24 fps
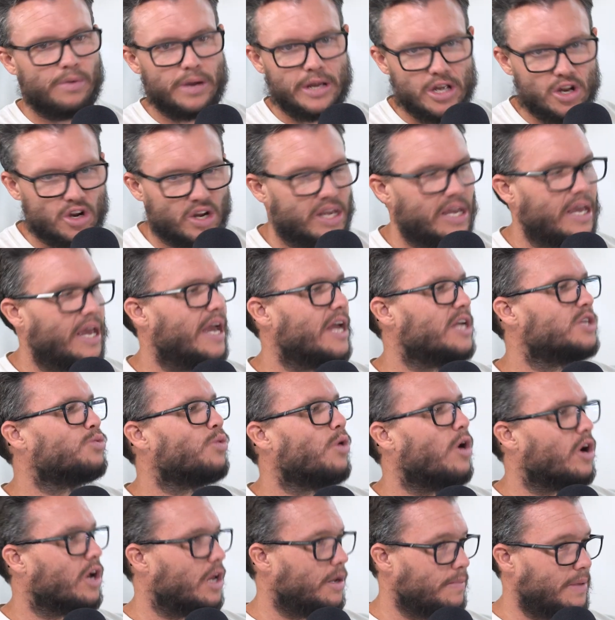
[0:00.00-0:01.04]
Bring your kids.
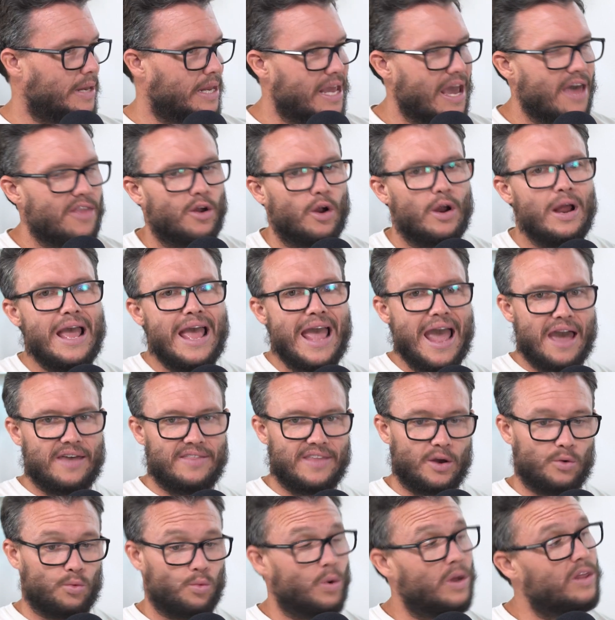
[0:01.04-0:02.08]
We're all going to be together,"
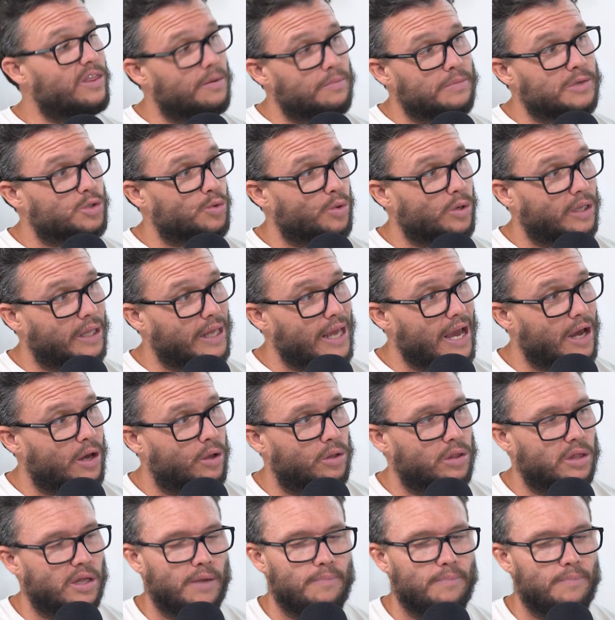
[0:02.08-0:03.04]
and that rhythm is really healthy.